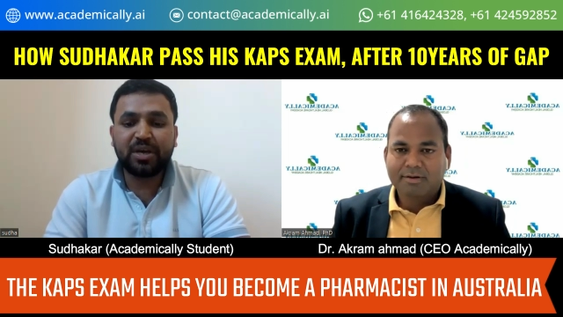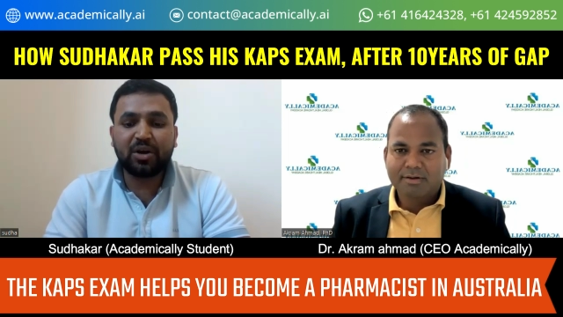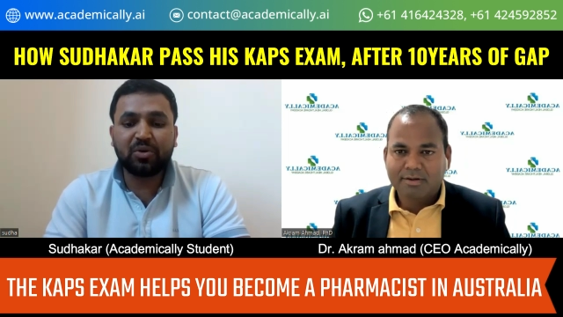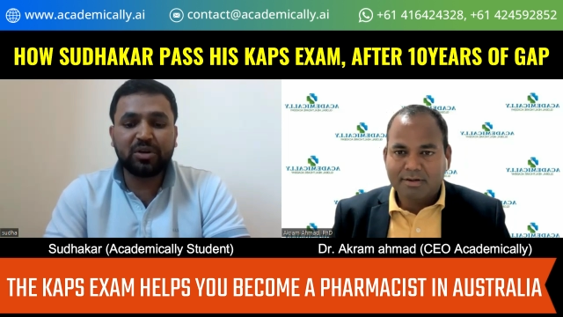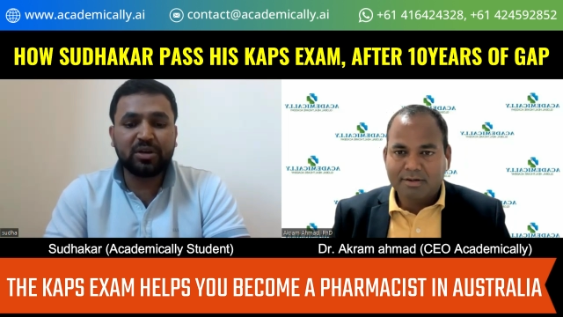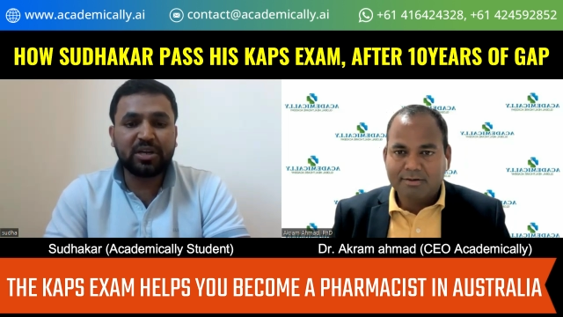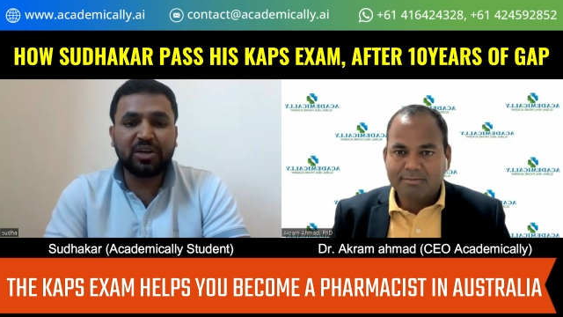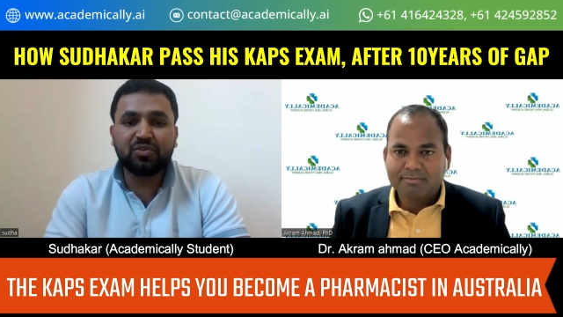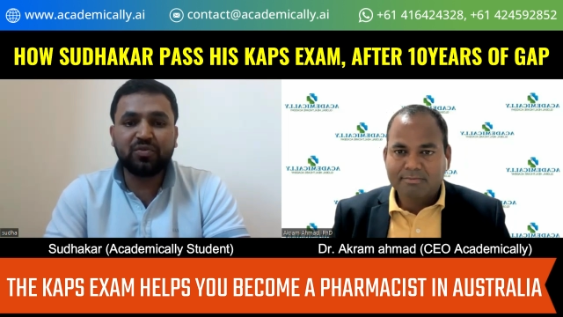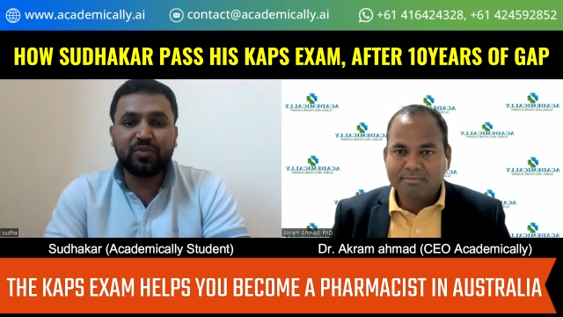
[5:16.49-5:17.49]
Speaker 1: around
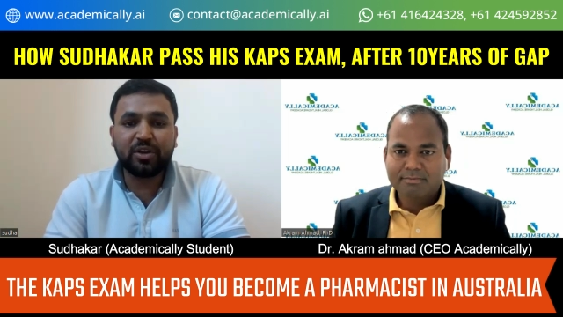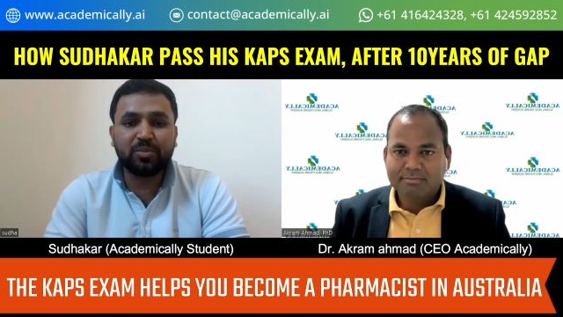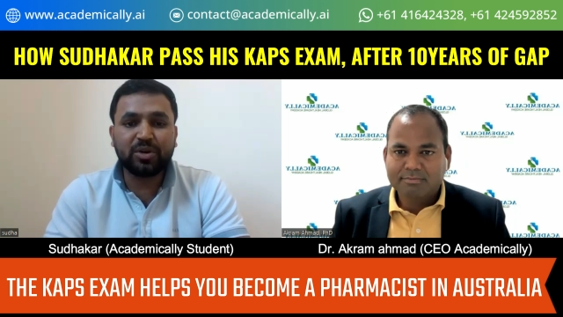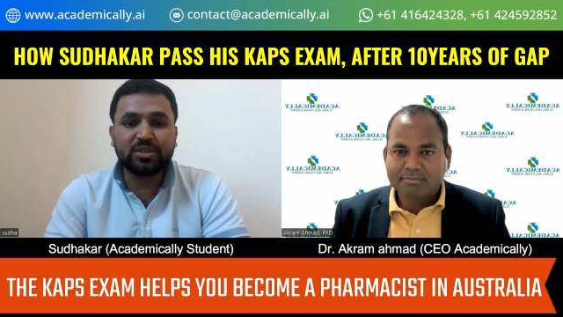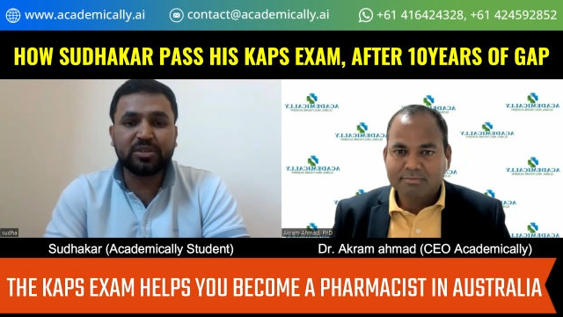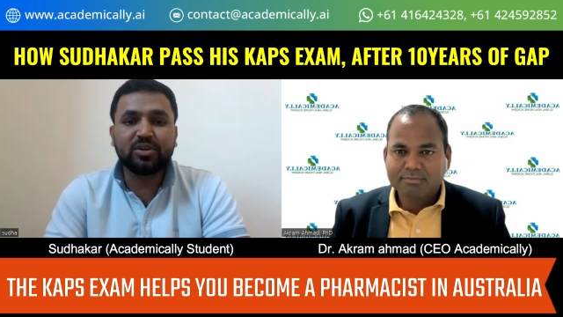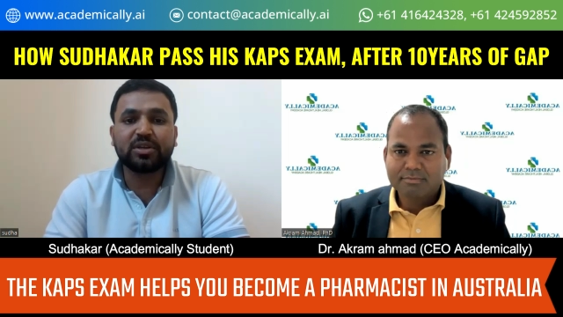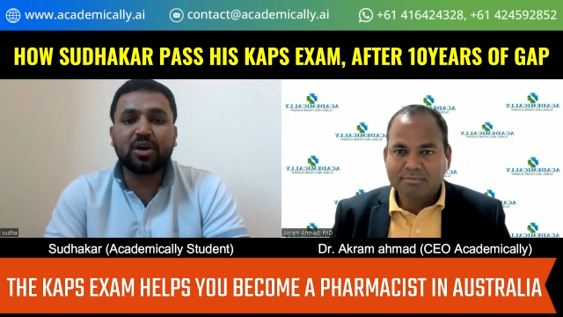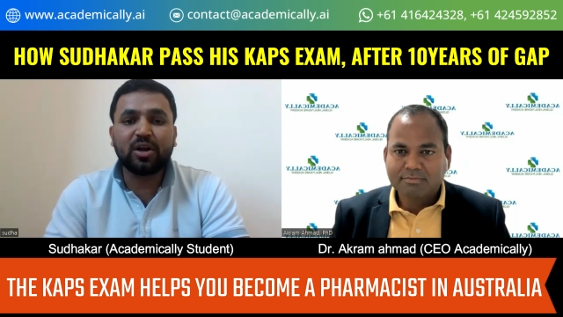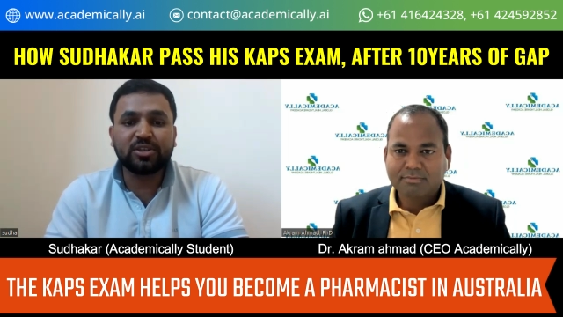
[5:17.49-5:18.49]
10 to 15 percent
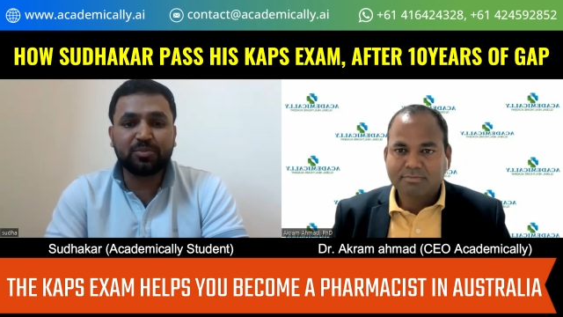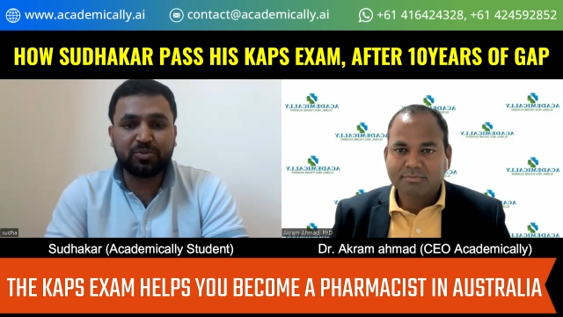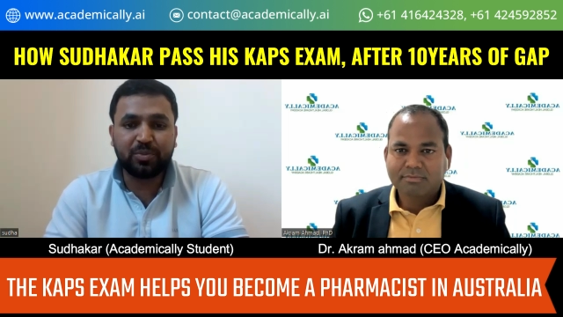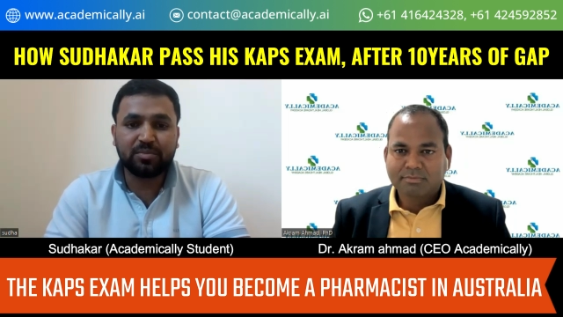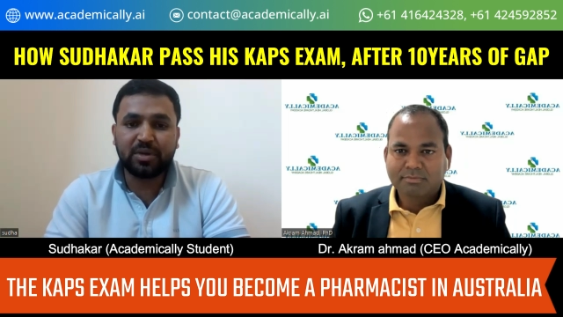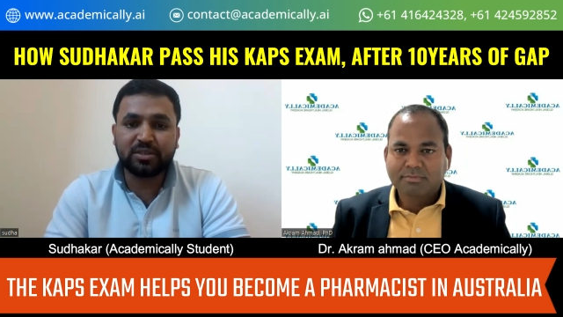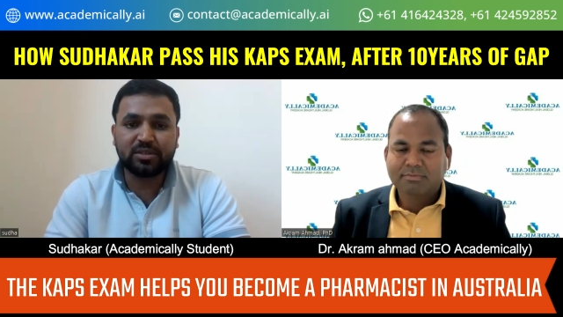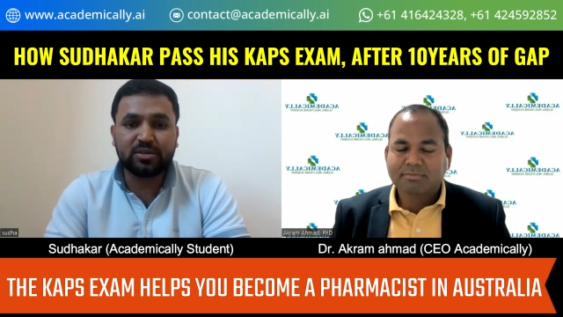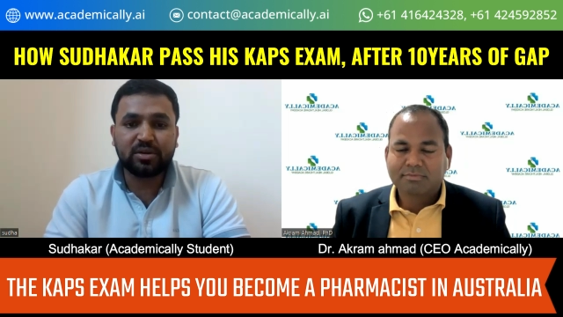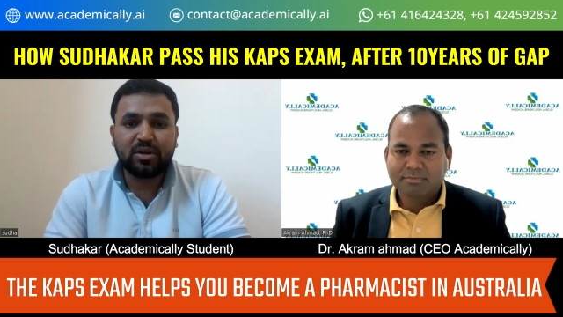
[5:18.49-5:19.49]
are concept based